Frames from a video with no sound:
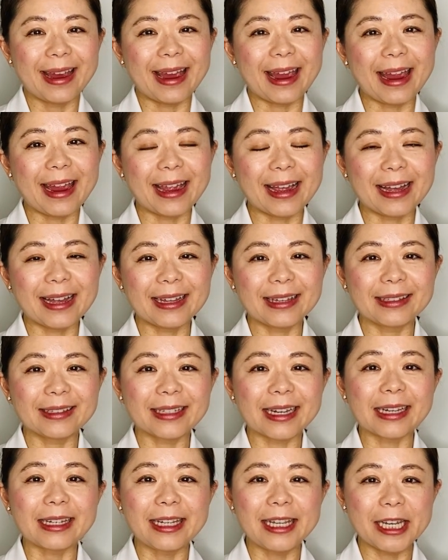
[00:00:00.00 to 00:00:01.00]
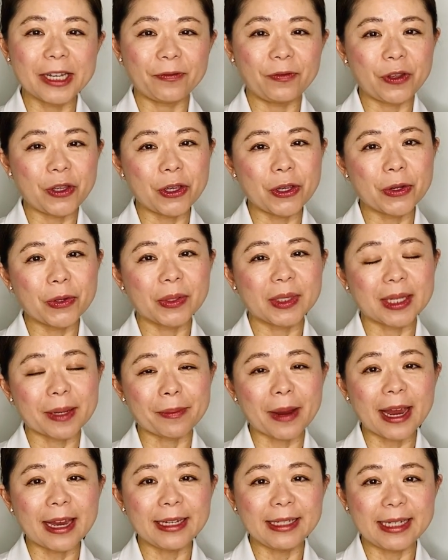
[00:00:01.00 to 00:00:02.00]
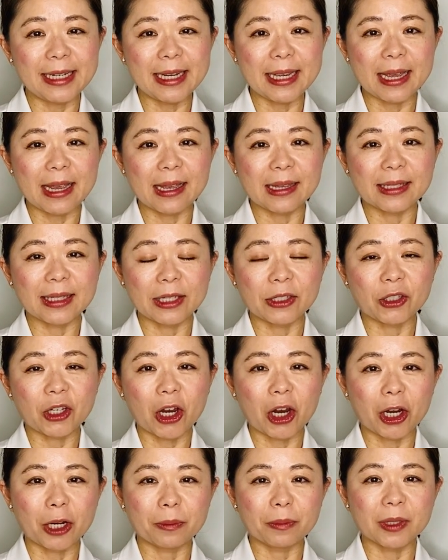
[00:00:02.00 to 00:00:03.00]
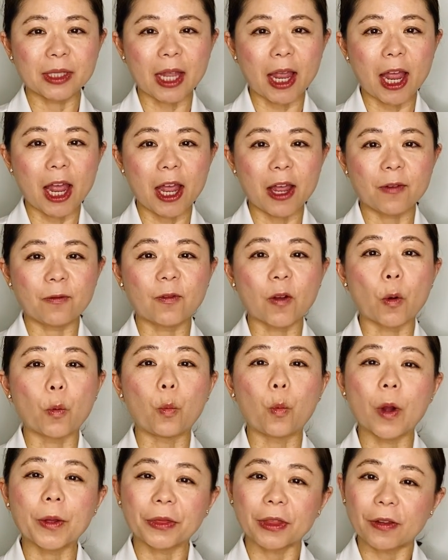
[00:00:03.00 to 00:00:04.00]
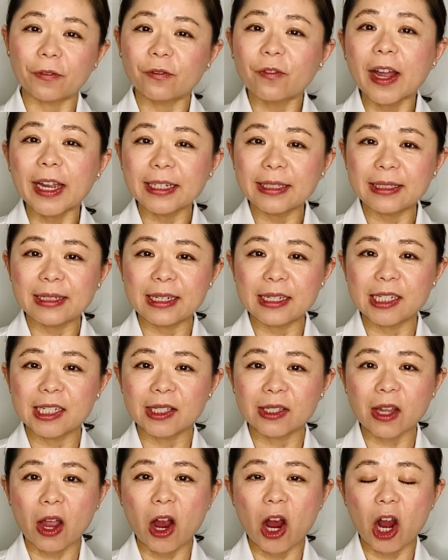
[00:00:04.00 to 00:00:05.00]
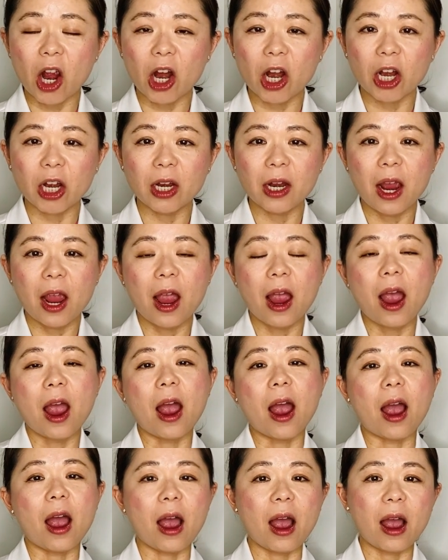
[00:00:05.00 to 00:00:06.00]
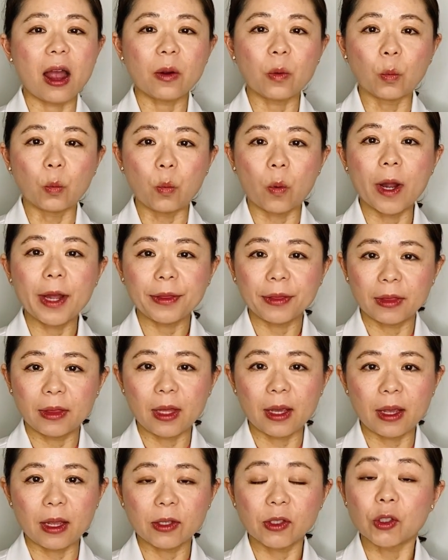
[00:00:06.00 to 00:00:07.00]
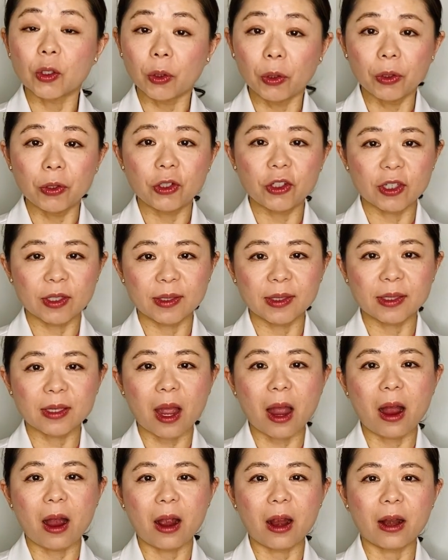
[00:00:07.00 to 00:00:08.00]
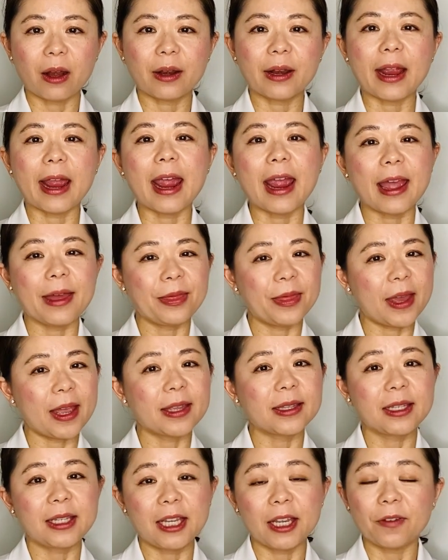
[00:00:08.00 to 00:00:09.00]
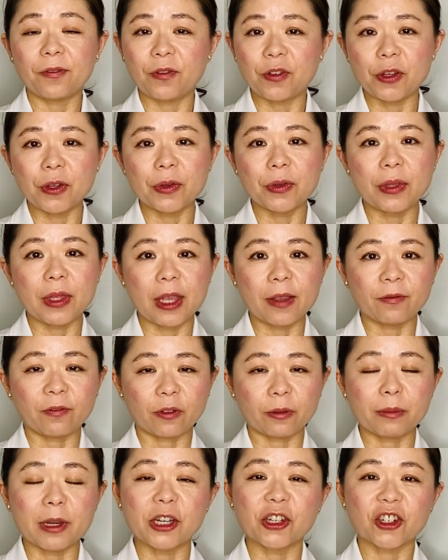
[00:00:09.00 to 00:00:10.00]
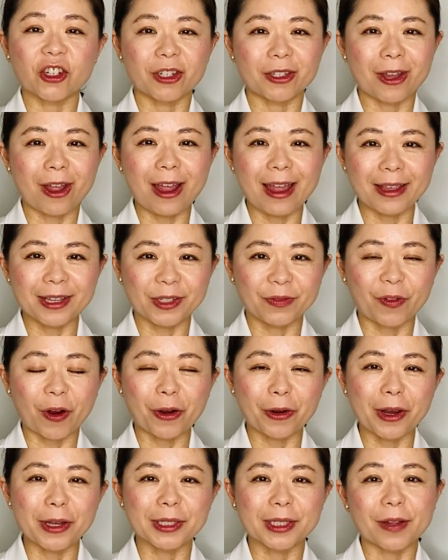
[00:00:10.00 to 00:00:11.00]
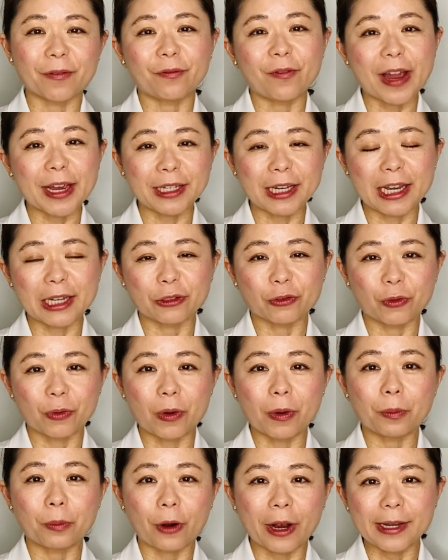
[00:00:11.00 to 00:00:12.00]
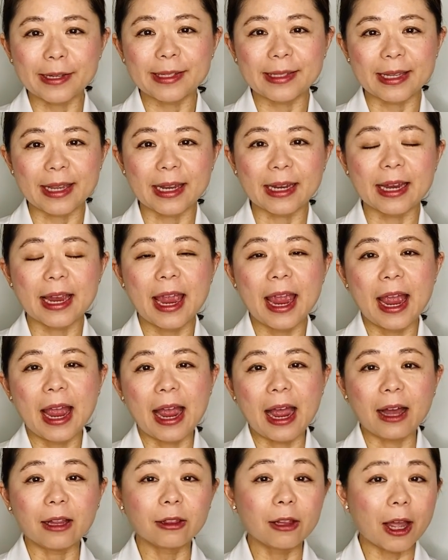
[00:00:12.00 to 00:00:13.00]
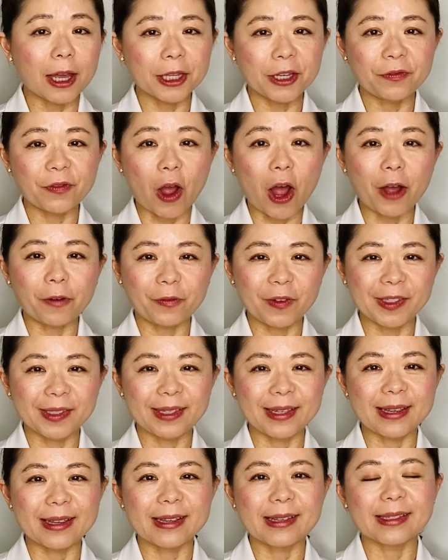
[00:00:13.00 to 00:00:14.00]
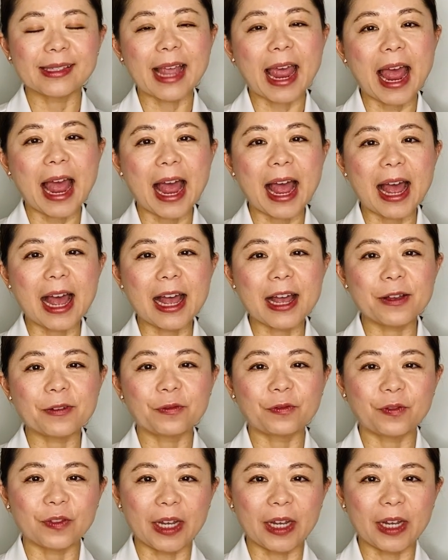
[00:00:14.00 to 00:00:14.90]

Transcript: and give you some ideas in terms of what the findings are, what the solutions are, and then give you information as far as the financial pricing. A lot of offices have